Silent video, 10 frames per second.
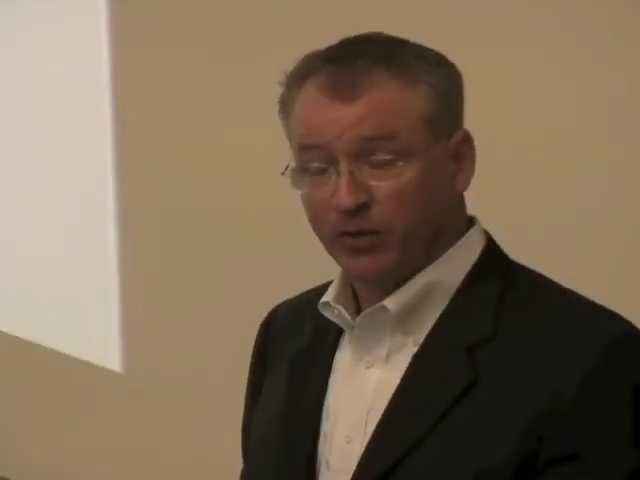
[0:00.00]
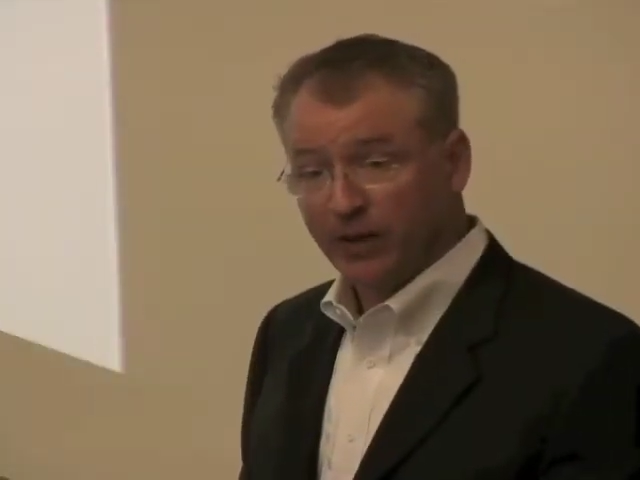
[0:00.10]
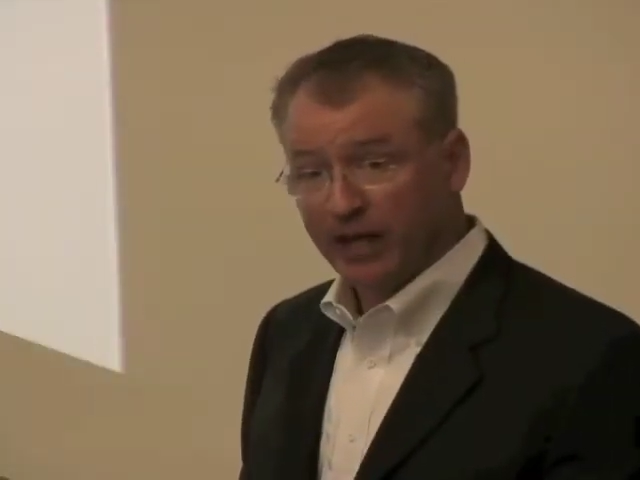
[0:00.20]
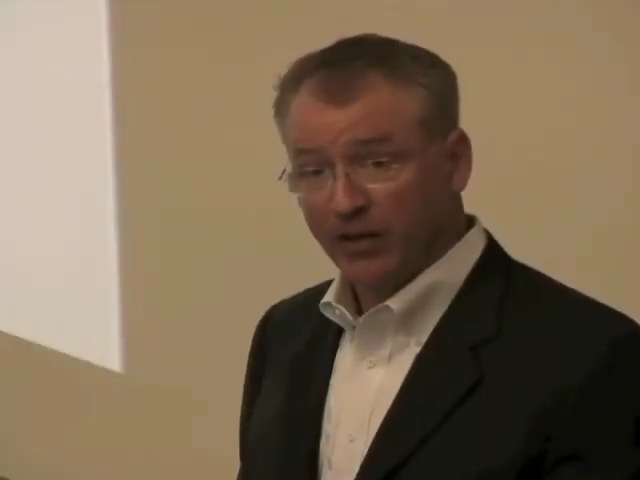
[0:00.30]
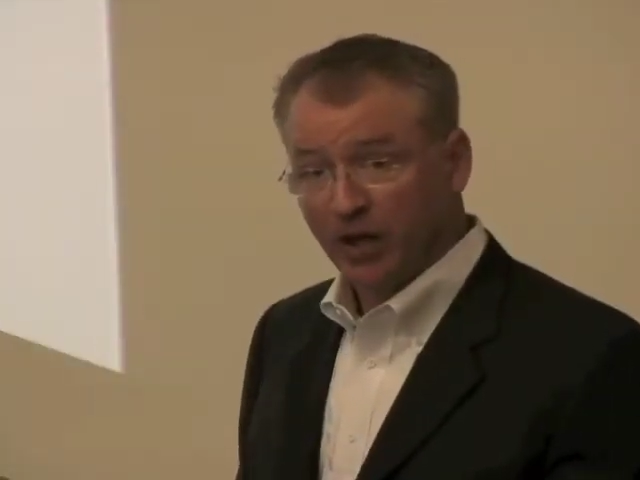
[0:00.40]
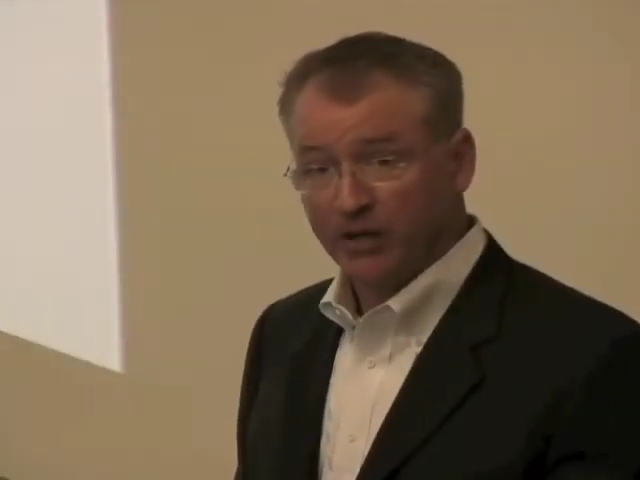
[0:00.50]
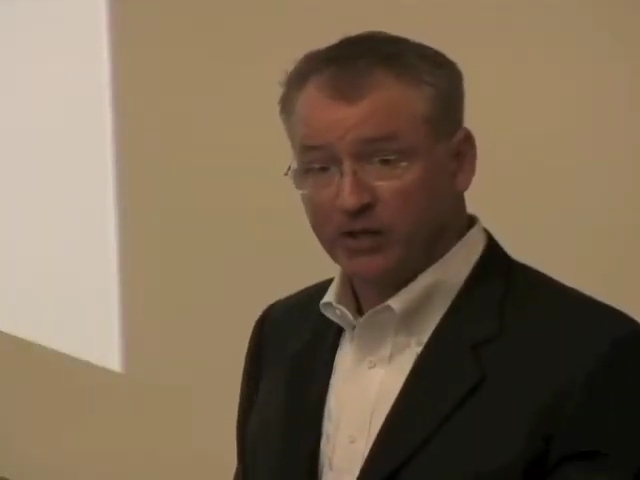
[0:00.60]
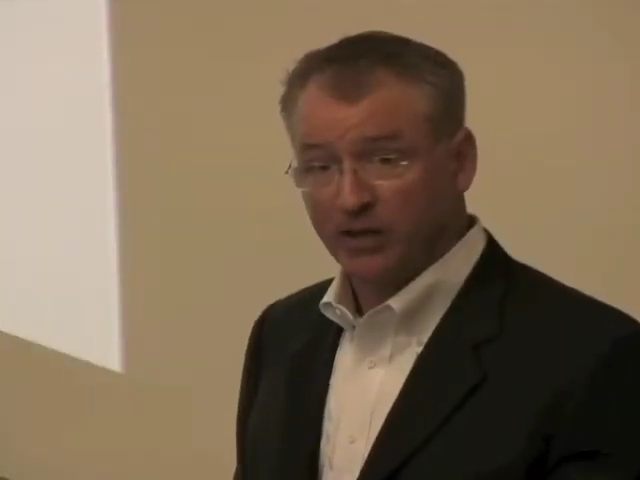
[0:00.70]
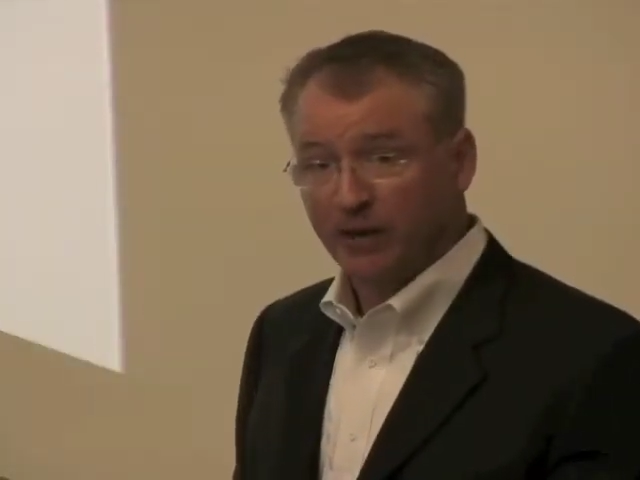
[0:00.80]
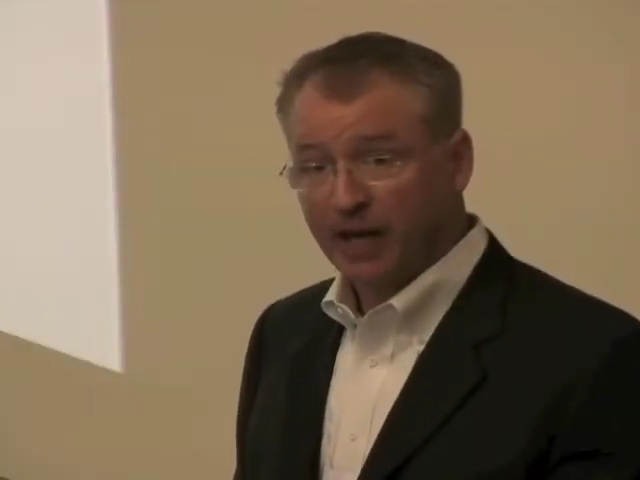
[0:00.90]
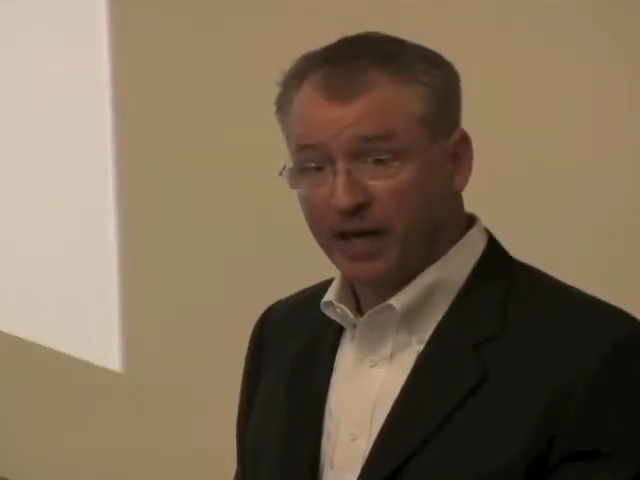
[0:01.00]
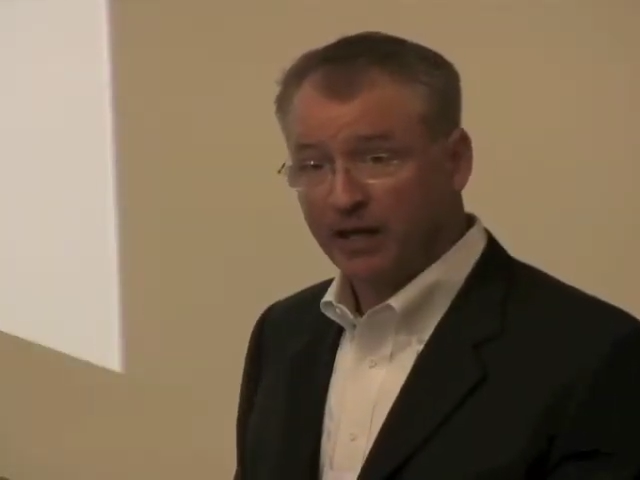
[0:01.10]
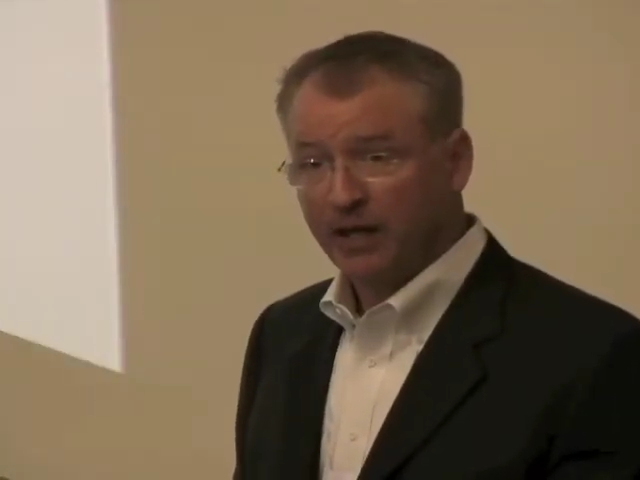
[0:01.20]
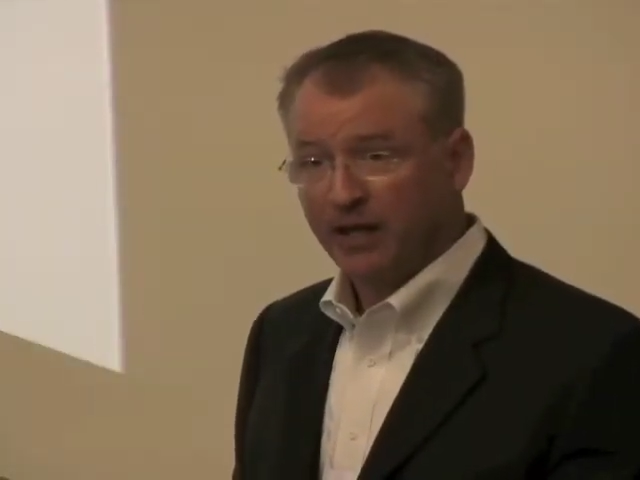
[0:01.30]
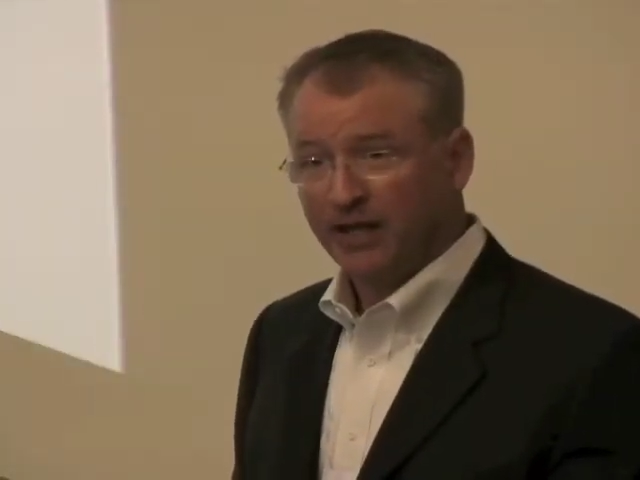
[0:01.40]
the right thoughts in
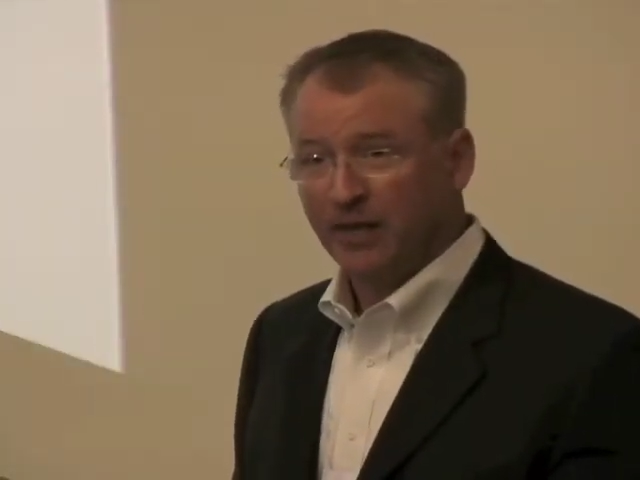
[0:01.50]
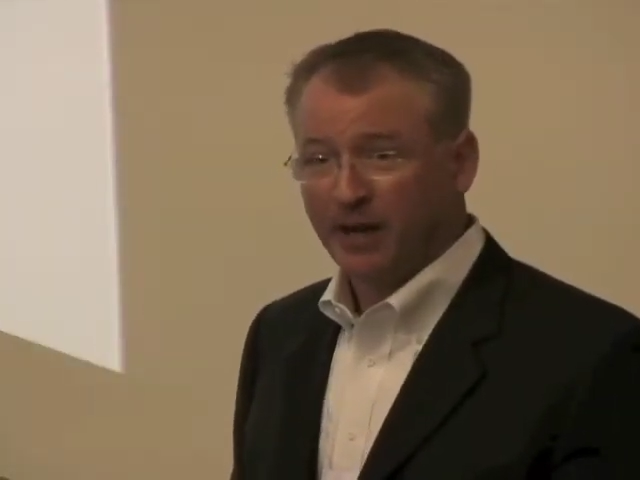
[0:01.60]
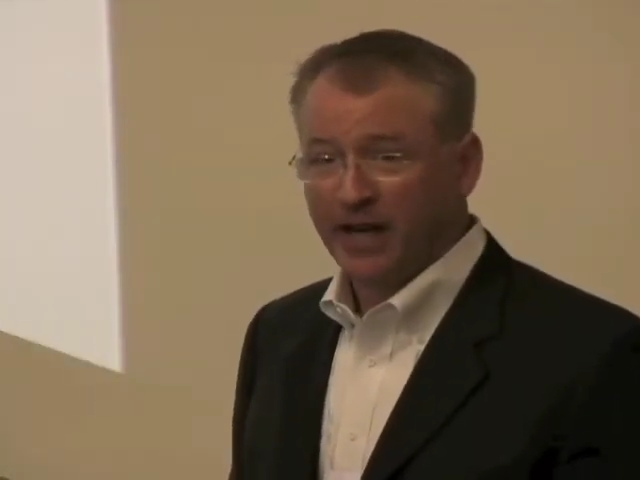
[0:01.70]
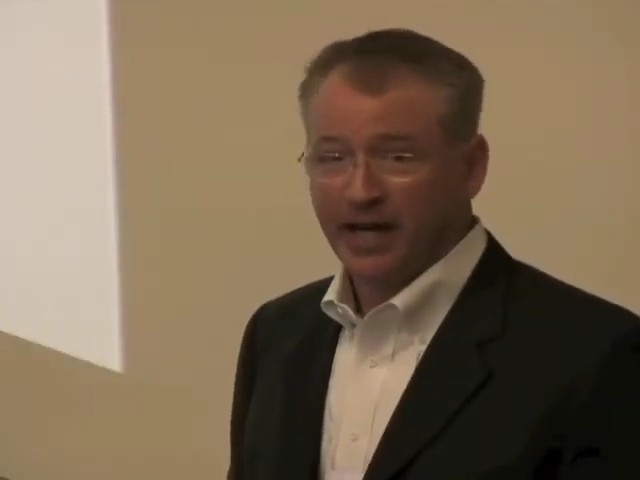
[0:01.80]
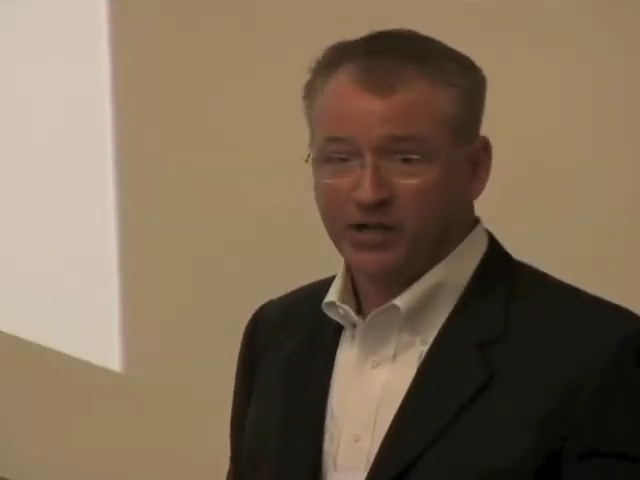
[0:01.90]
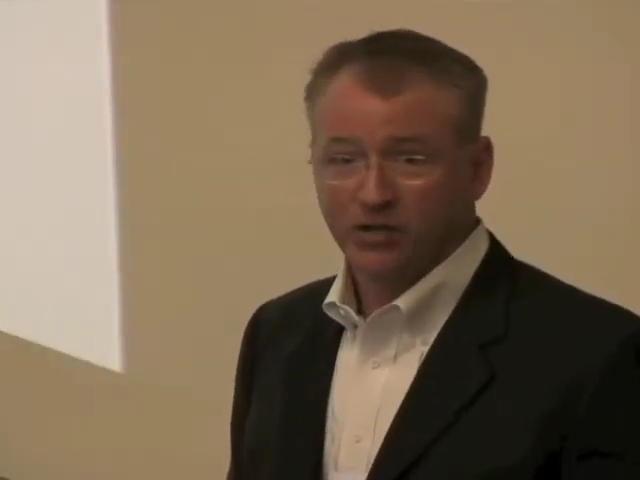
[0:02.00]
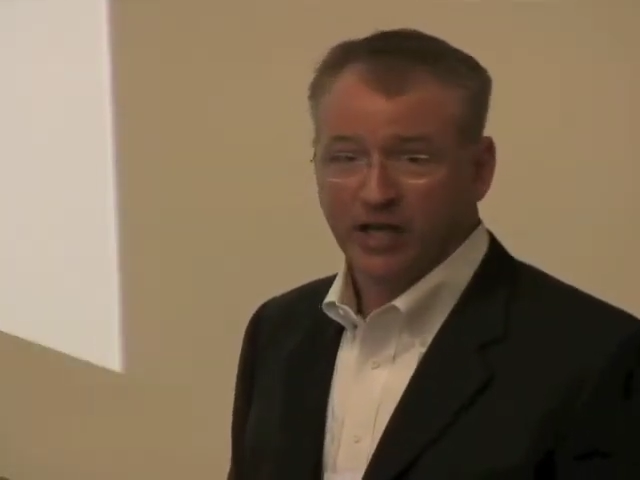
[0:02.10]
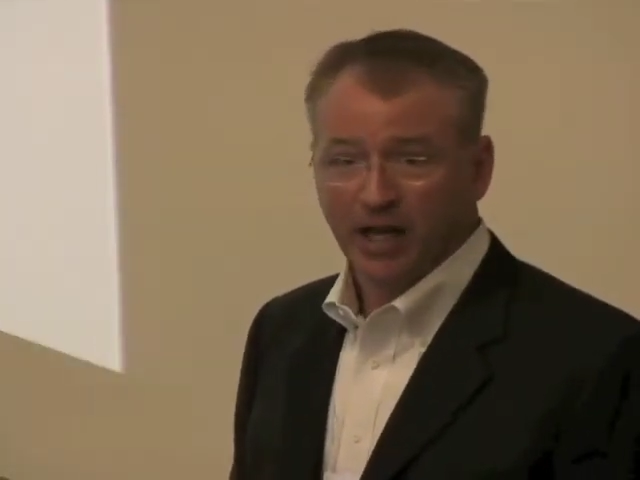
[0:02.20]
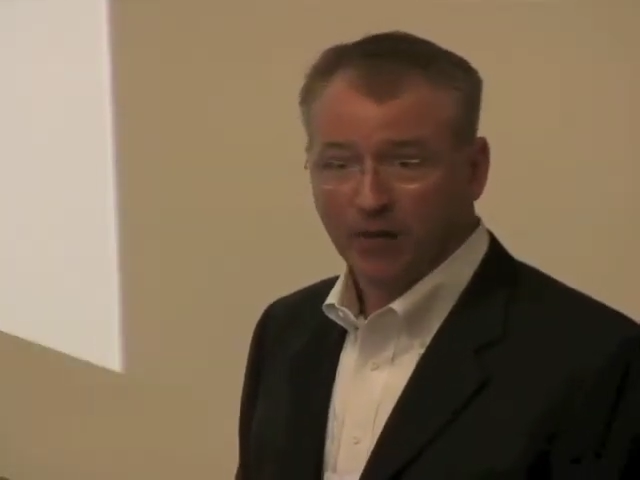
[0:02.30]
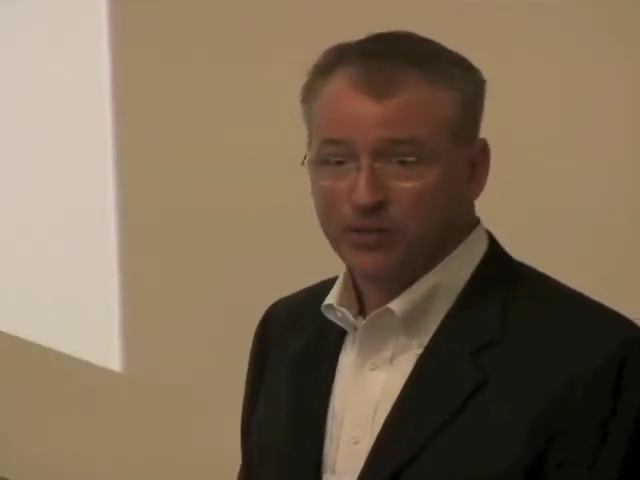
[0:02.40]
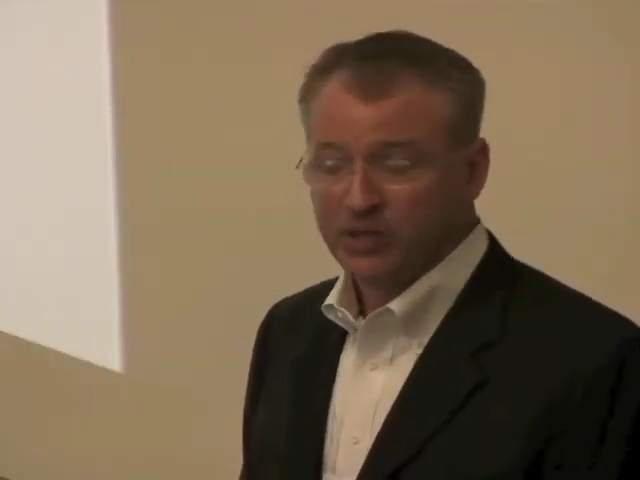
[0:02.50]
mind, that it might actually help